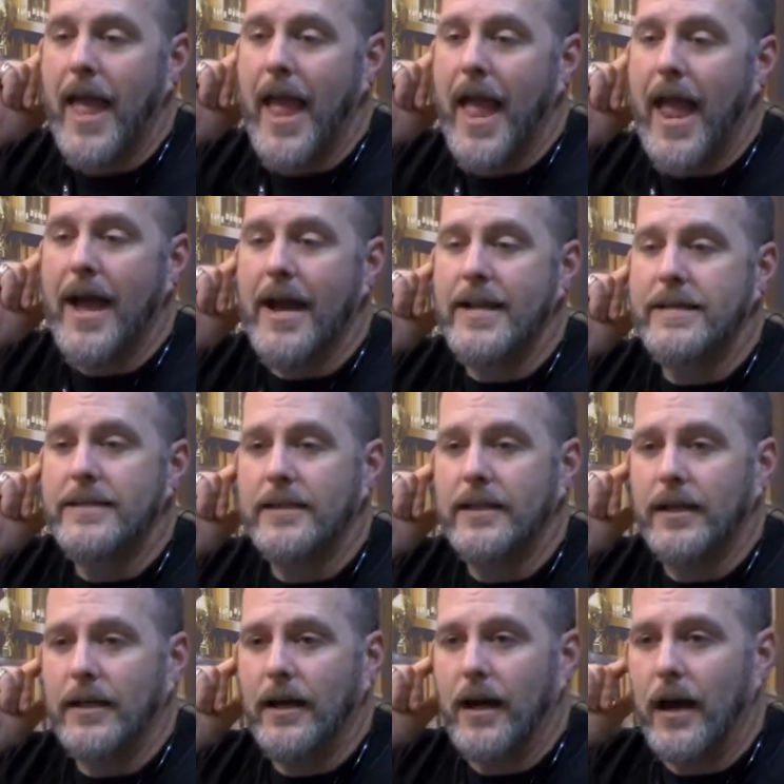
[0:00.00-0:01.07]
and
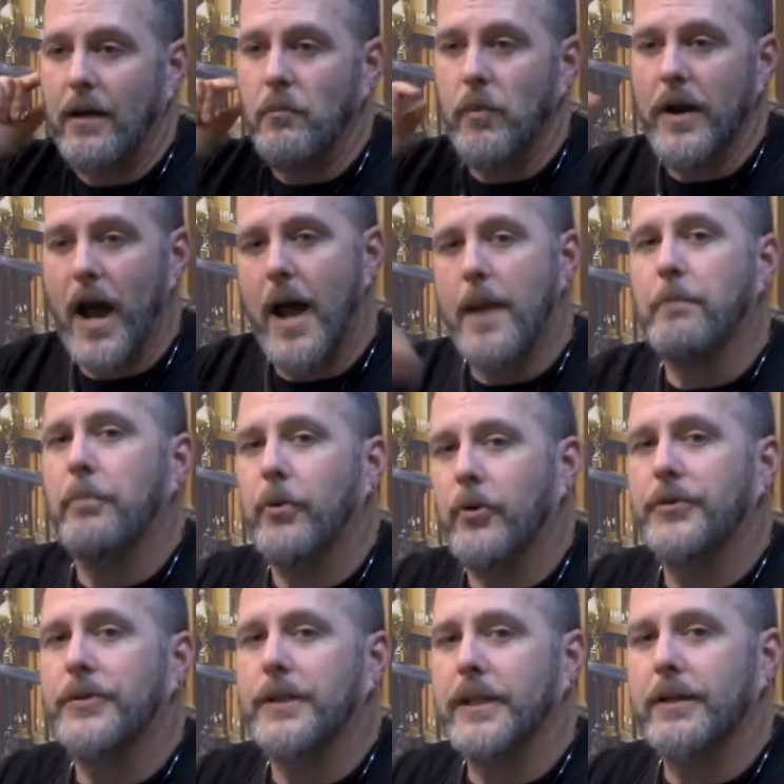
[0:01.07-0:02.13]
when I
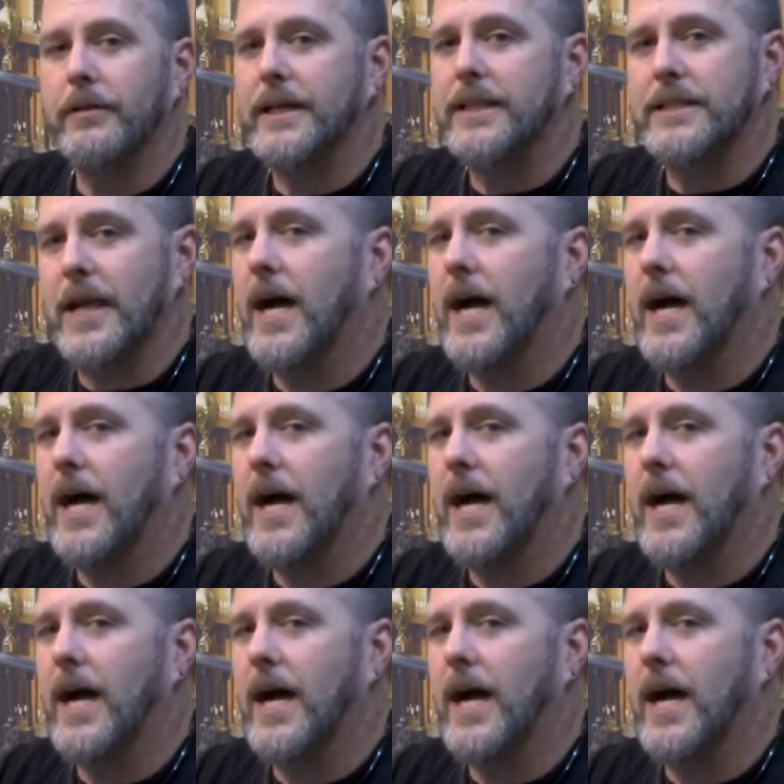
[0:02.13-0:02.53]
pulled the lyrics,